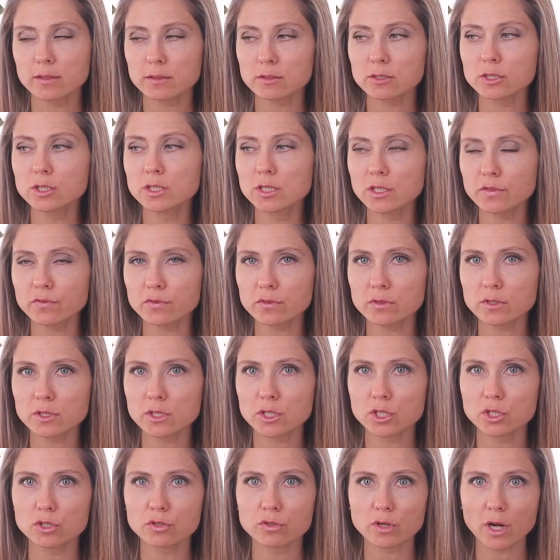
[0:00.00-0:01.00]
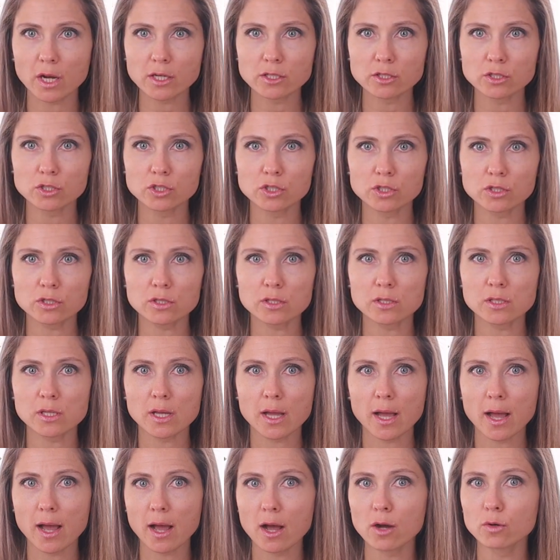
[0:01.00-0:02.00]
There are different strategies
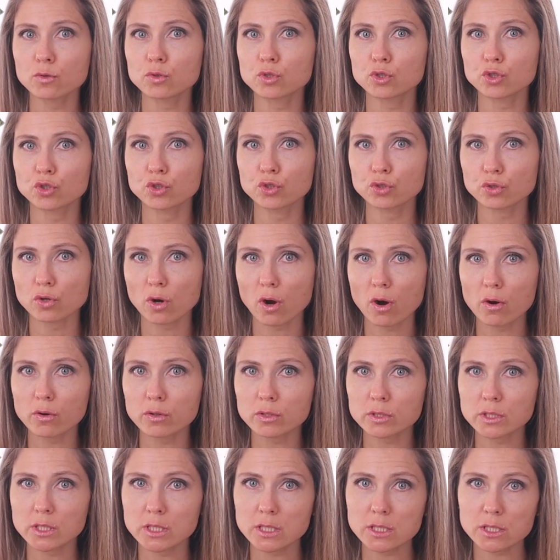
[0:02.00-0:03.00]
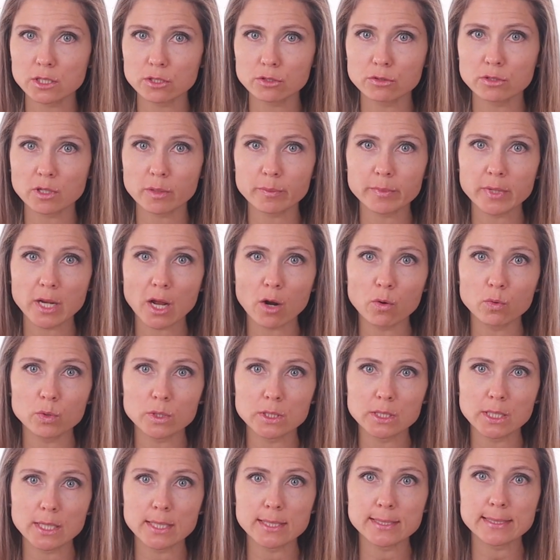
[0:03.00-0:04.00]
how to grow on Instagram
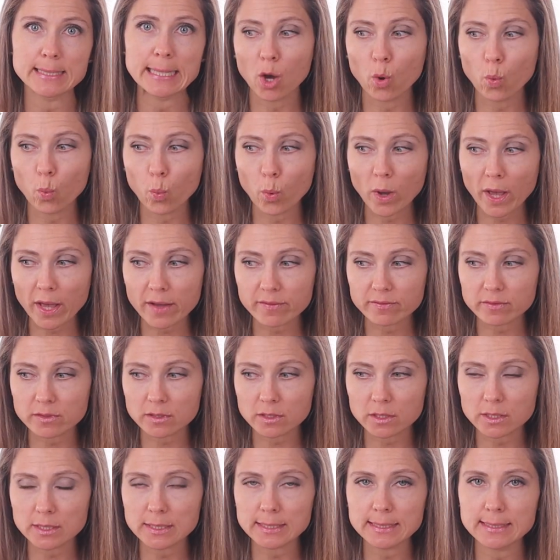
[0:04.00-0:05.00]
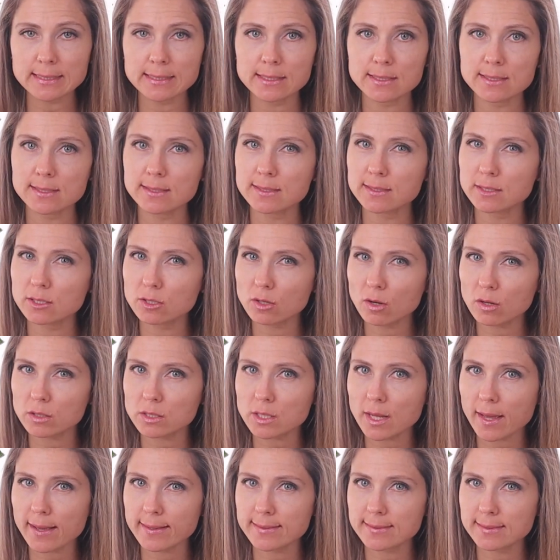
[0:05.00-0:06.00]
nowadays. However, it is
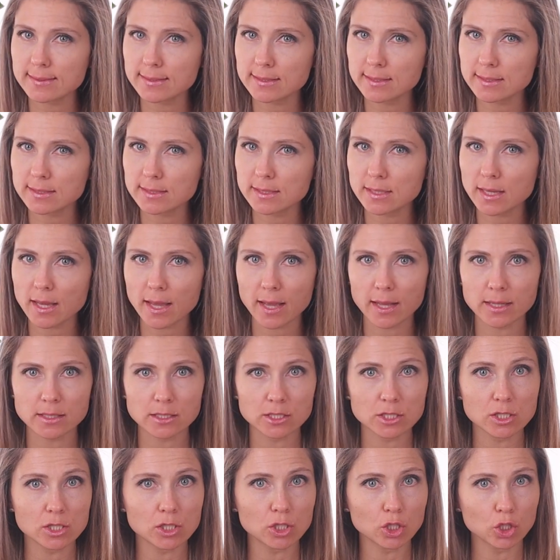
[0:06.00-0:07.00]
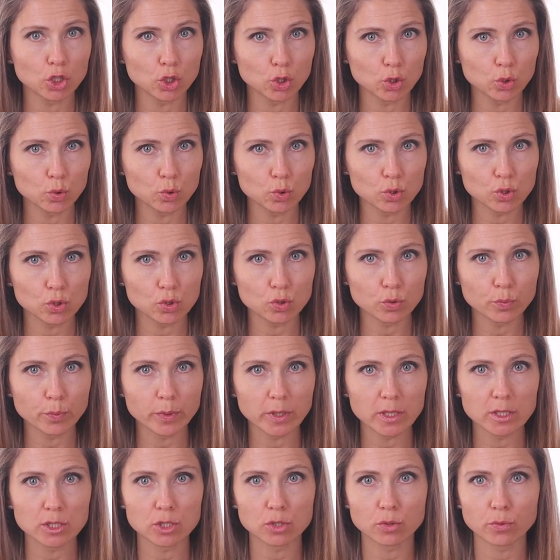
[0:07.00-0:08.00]
not as easy as it used to
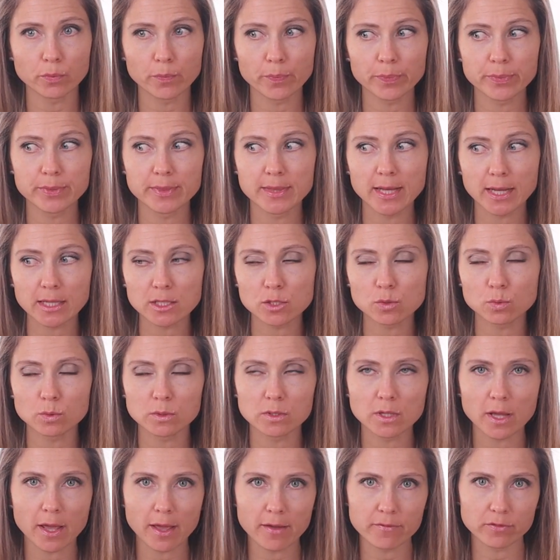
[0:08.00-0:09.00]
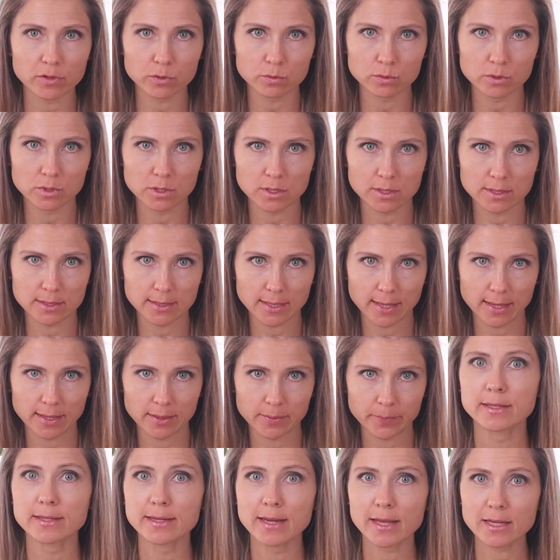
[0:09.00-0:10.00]
be. So that's what everyone is
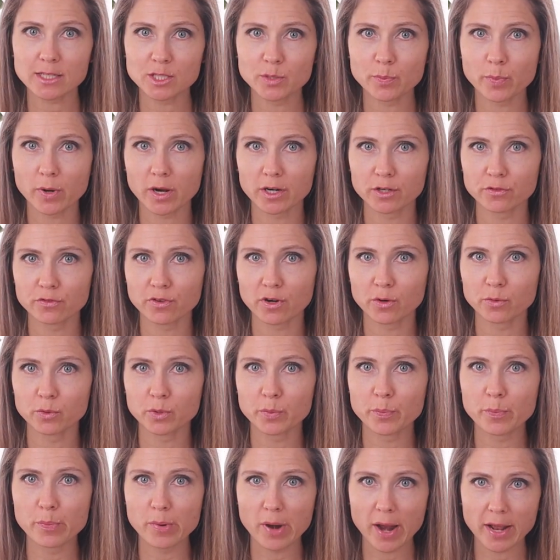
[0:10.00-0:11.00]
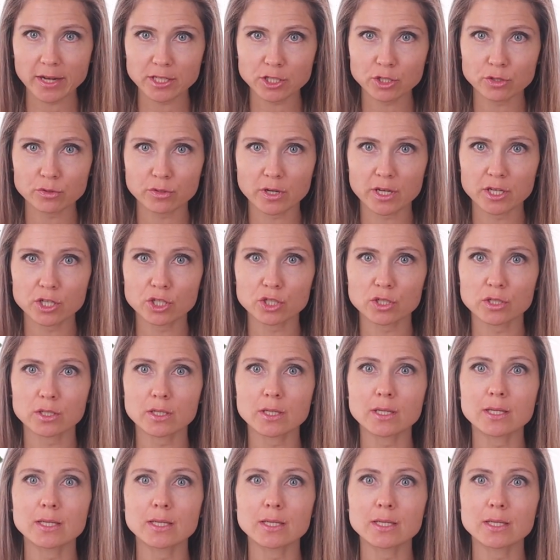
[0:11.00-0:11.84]
saying. Next part of our brand creation